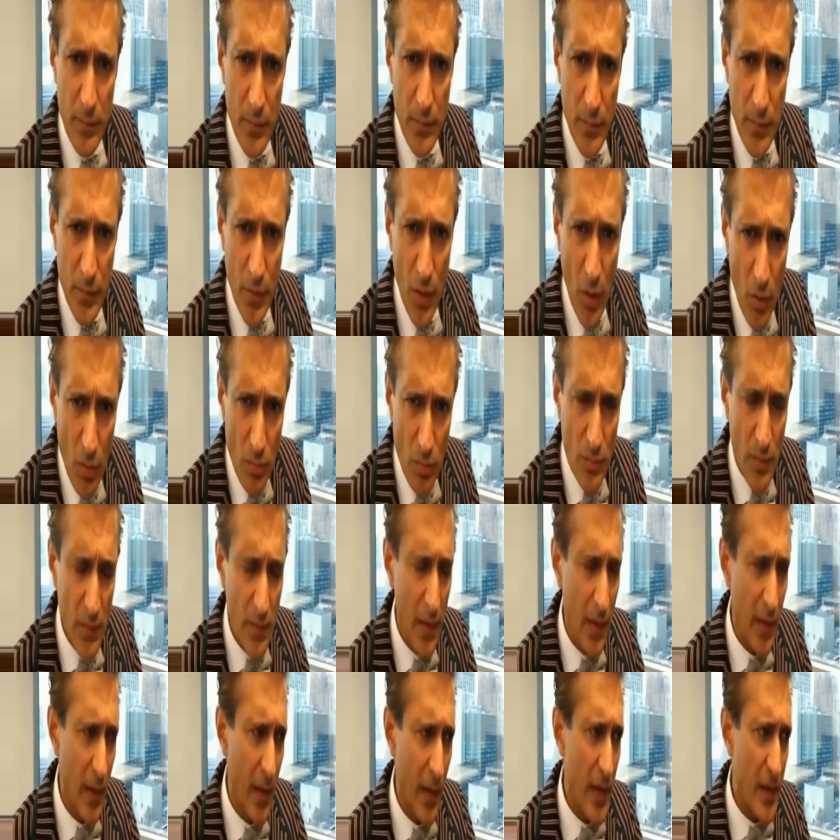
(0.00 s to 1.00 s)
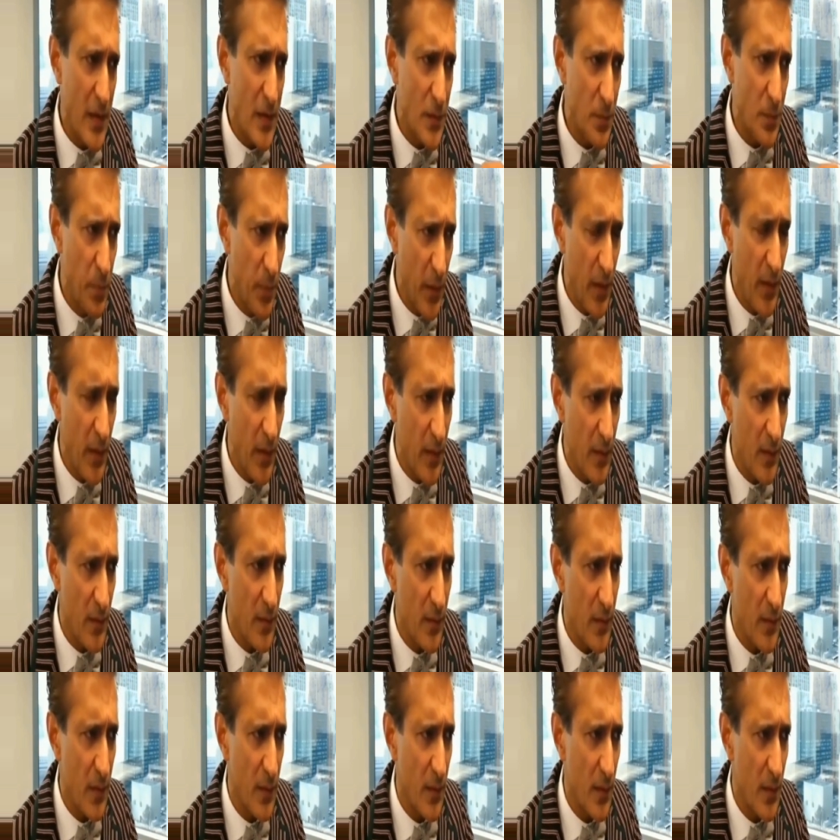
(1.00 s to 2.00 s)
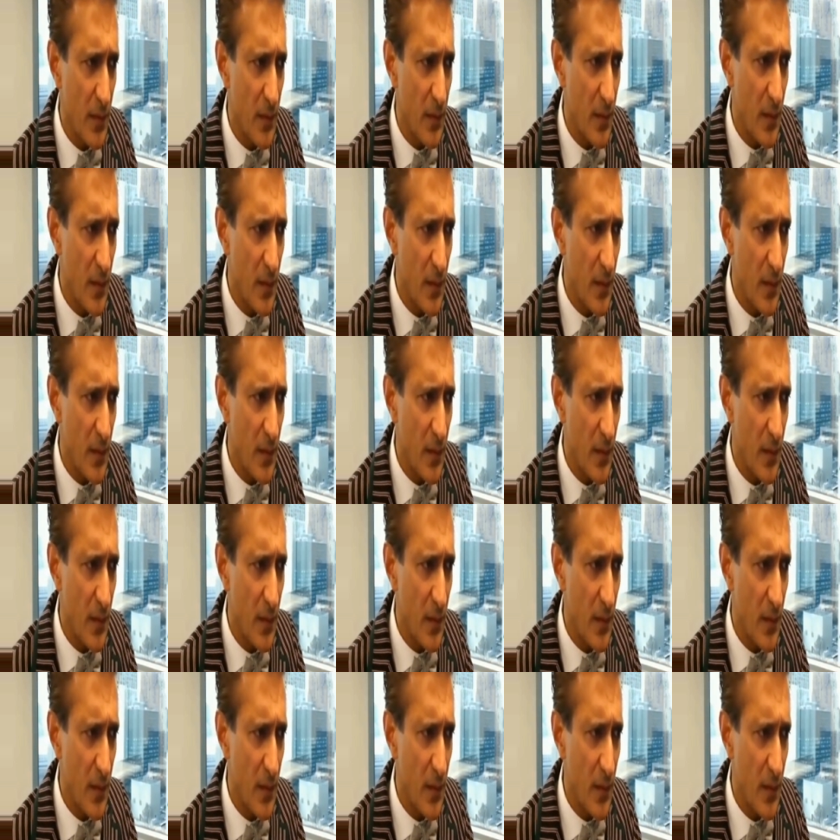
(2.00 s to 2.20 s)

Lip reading: known, experienced,